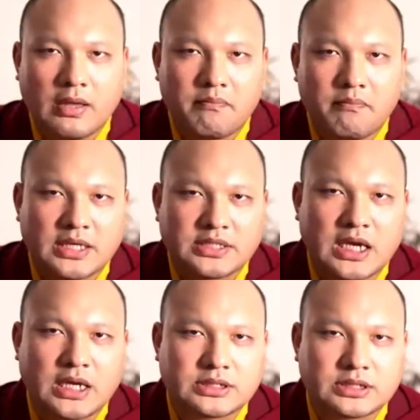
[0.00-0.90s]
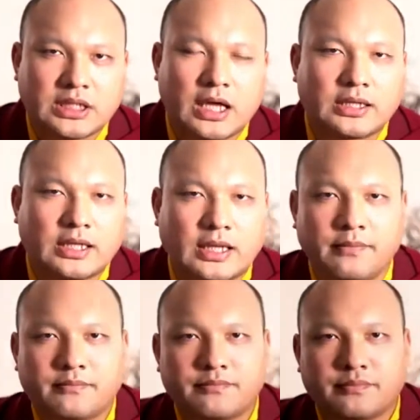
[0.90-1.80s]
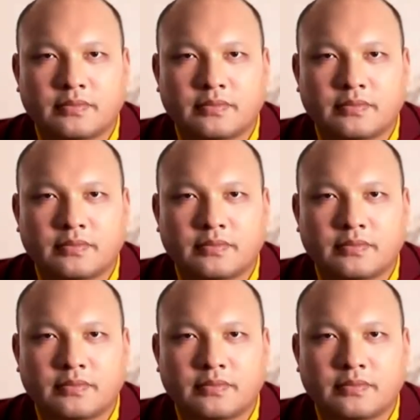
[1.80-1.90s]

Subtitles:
he gave a myra balan fruit